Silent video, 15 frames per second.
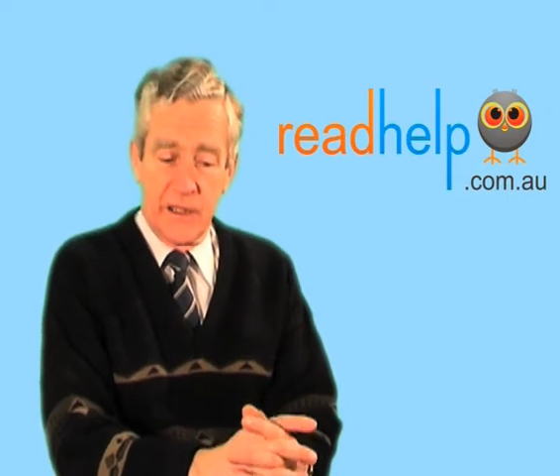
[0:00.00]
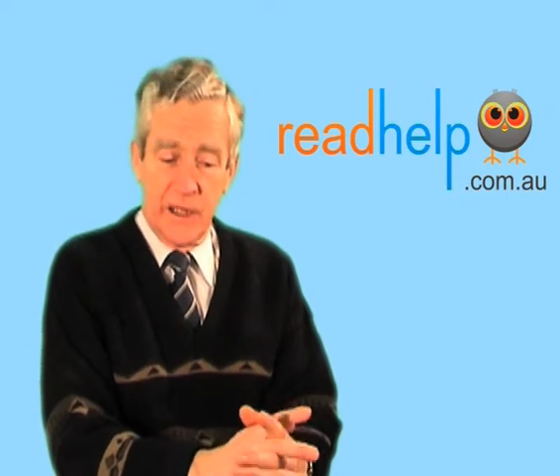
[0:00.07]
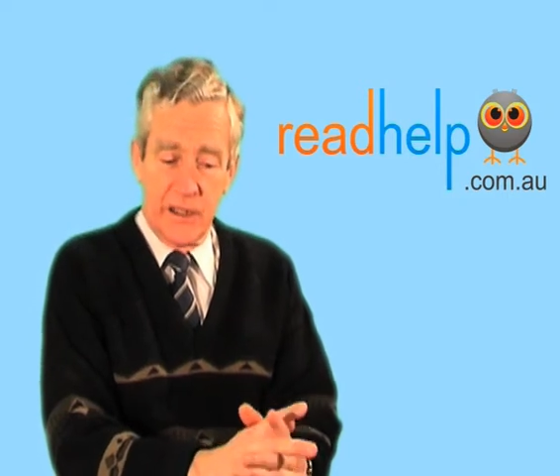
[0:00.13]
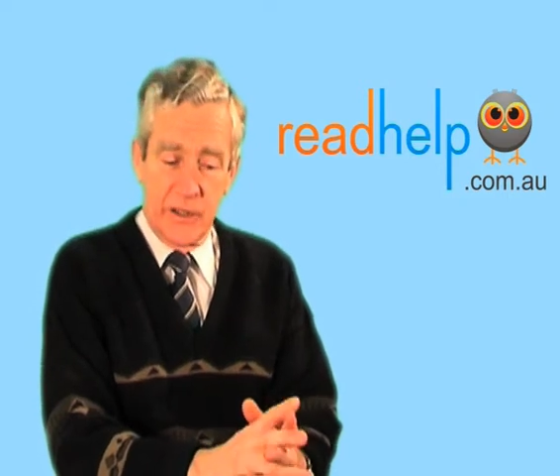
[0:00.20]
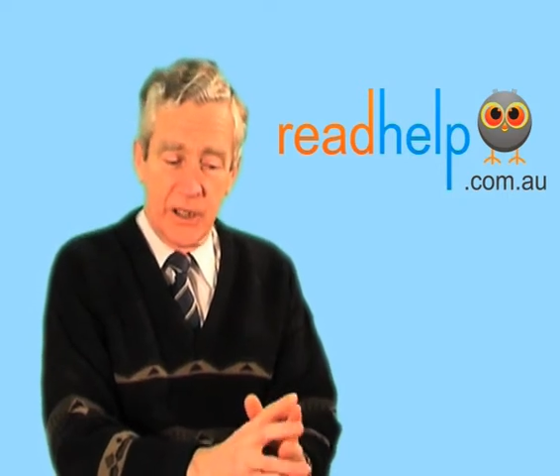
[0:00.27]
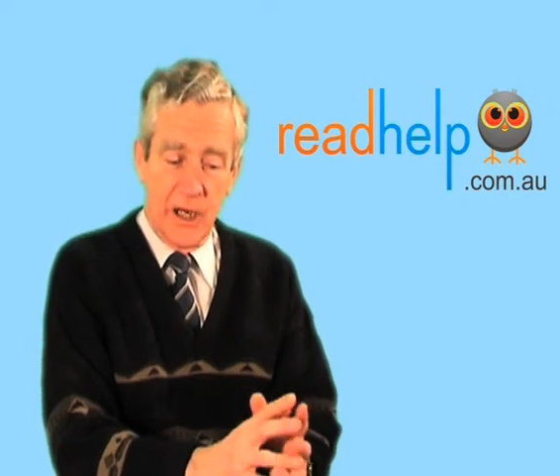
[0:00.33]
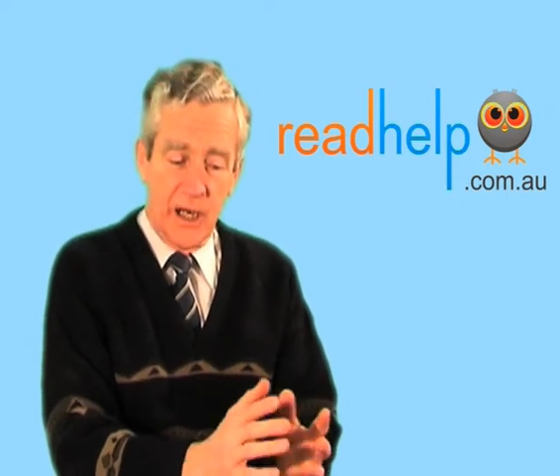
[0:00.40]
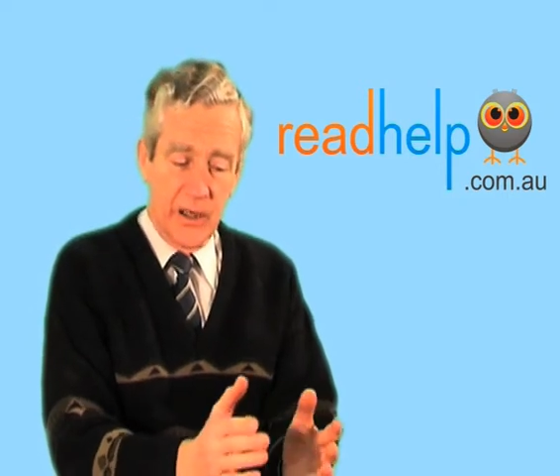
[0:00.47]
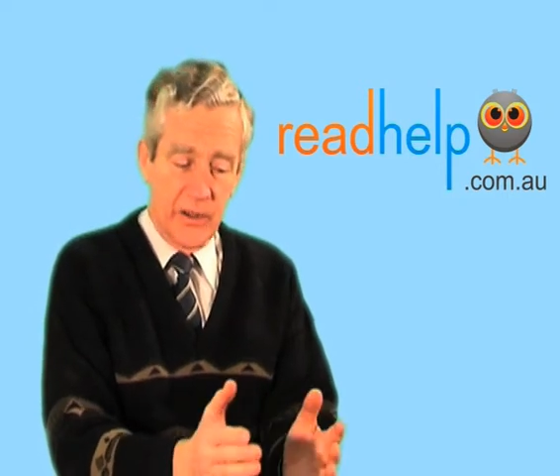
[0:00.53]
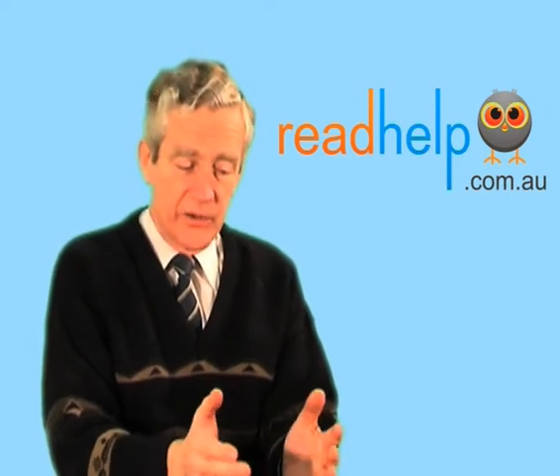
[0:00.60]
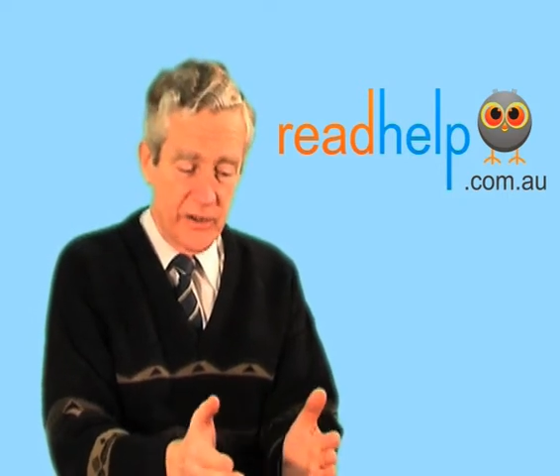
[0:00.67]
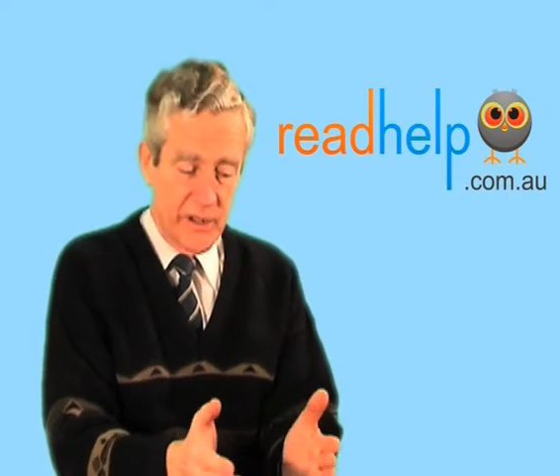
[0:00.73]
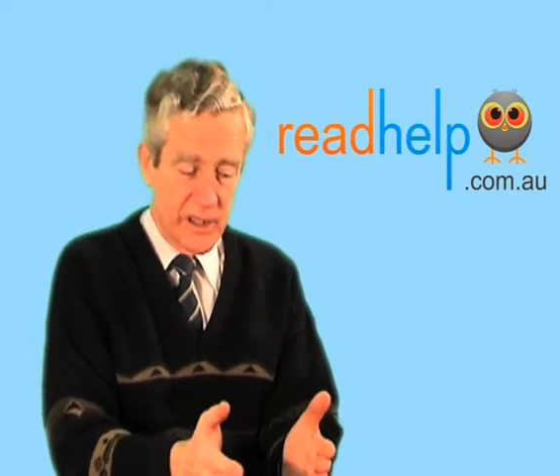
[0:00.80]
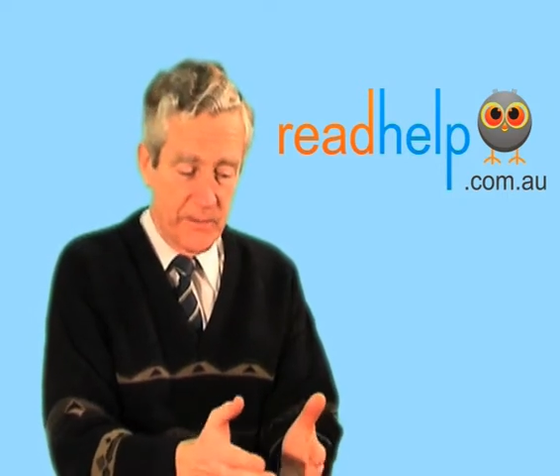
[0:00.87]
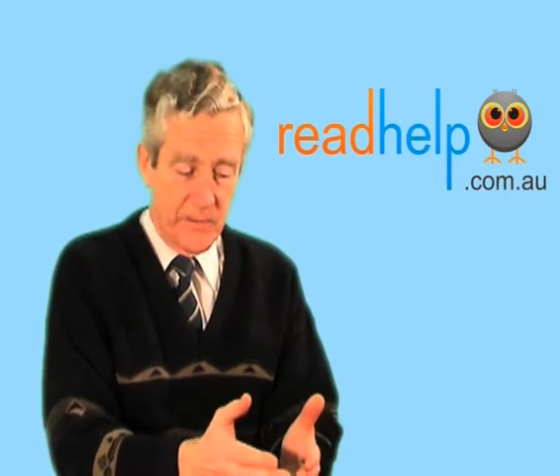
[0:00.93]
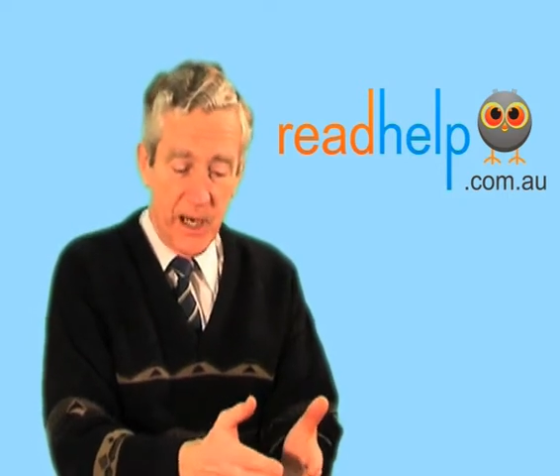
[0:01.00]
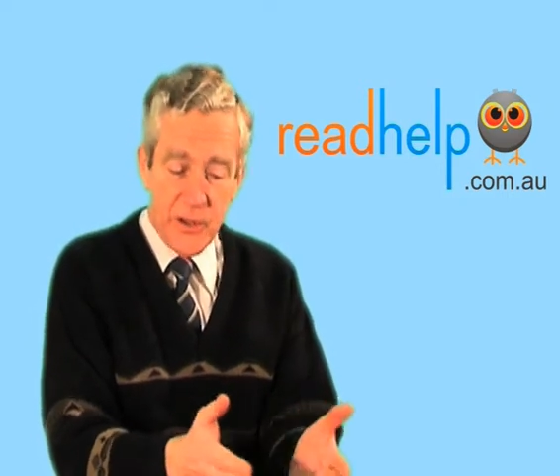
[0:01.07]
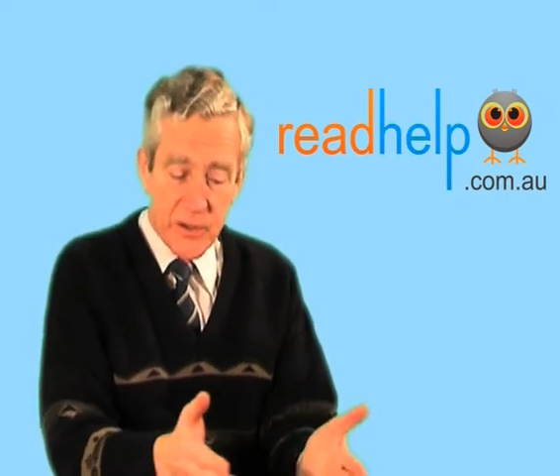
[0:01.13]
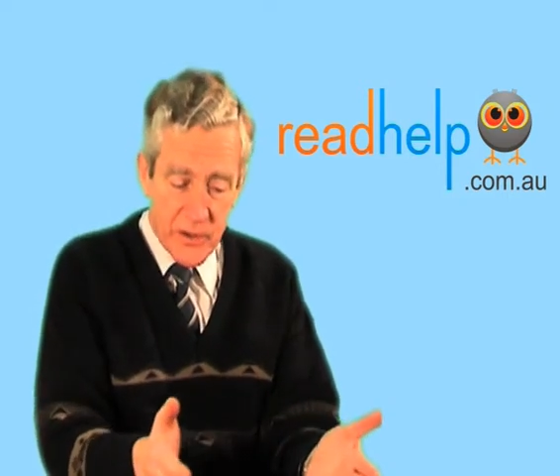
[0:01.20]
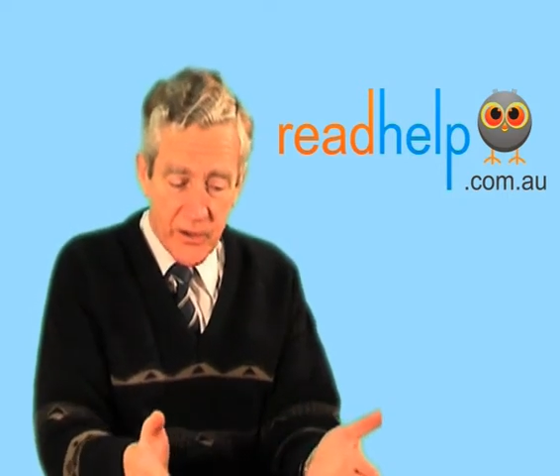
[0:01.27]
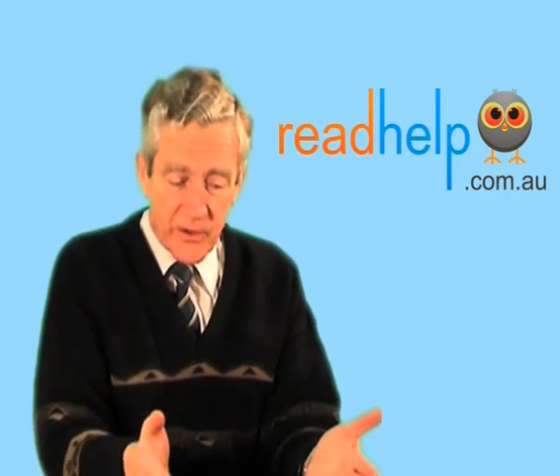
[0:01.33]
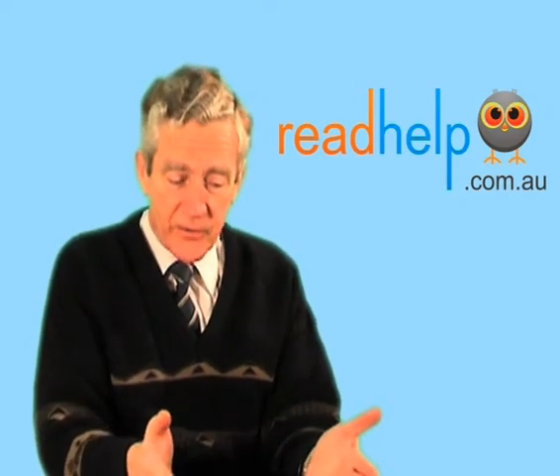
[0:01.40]
a child who's
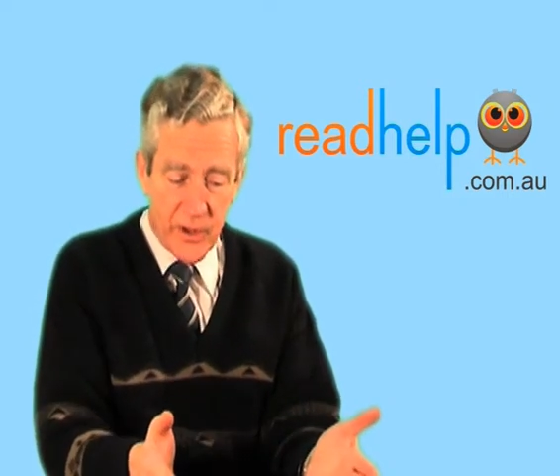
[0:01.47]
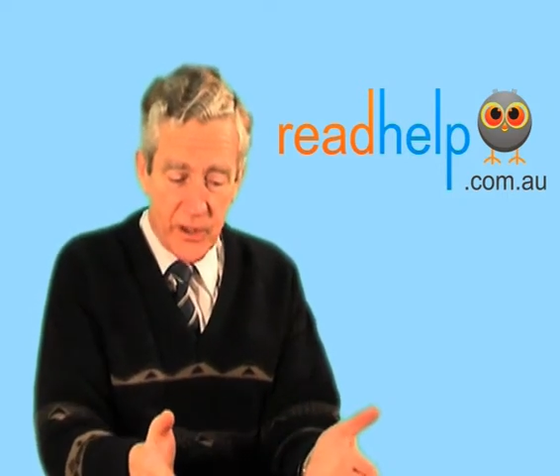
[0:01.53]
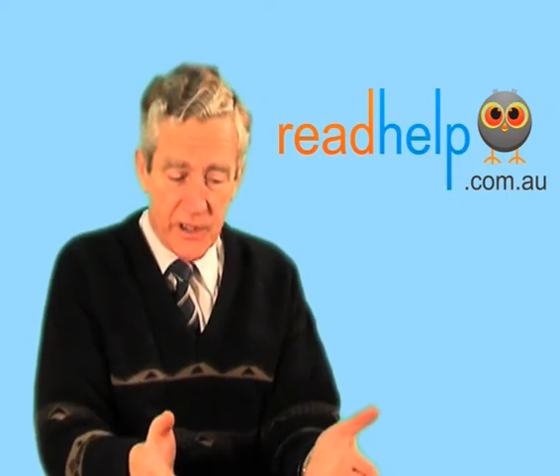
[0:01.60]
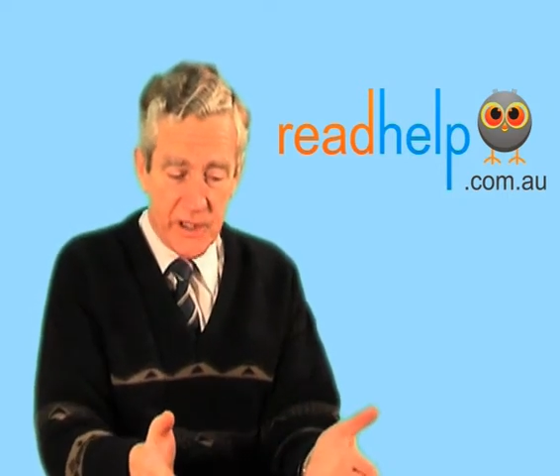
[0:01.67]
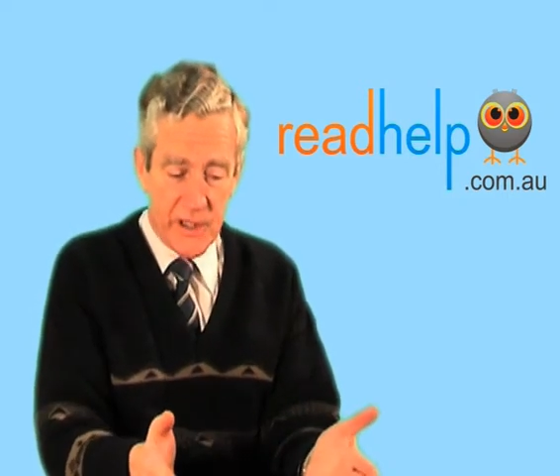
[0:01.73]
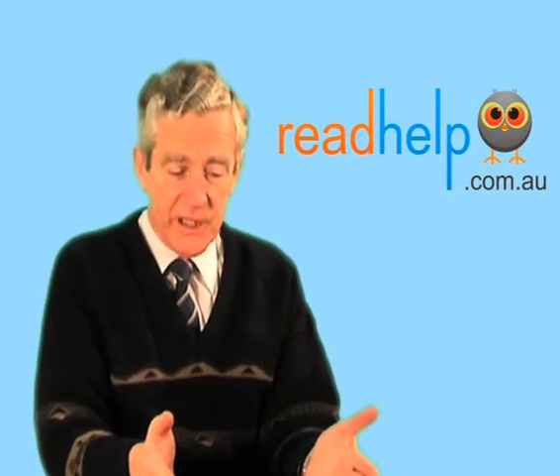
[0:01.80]
supposed to have learnt